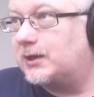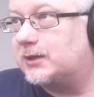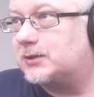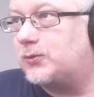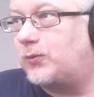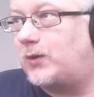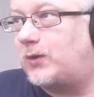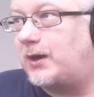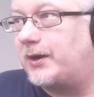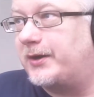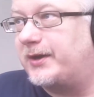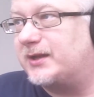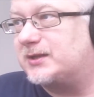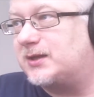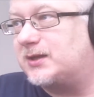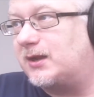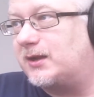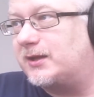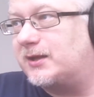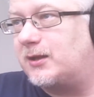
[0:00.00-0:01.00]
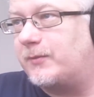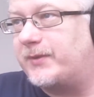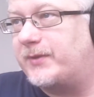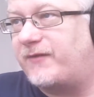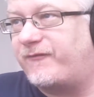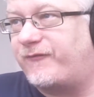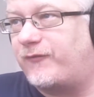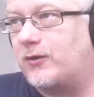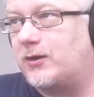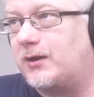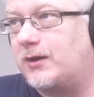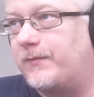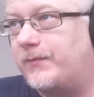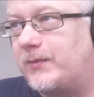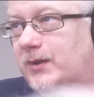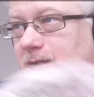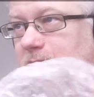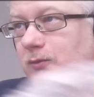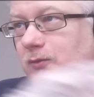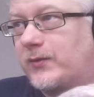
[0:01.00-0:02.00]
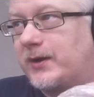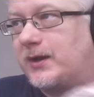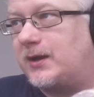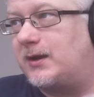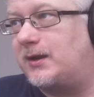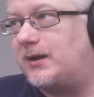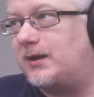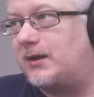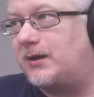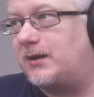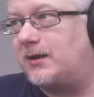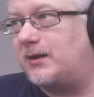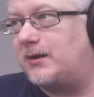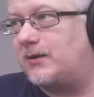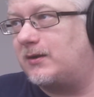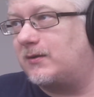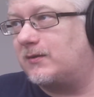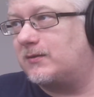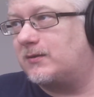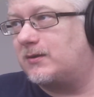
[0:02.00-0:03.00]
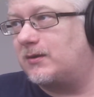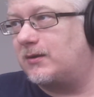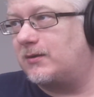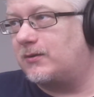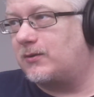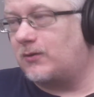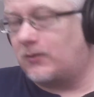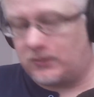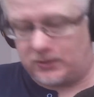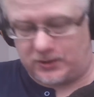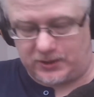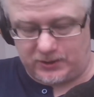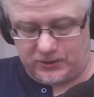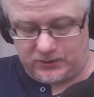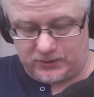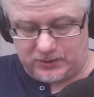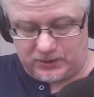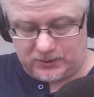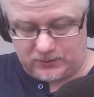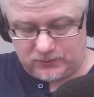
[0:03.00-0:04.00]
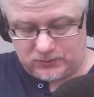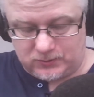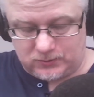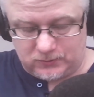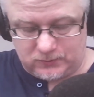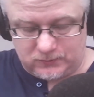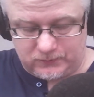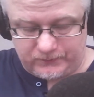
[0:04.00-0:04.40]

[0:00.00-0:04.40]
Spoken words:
why it's a little bit foggy. It's really not dark here now. So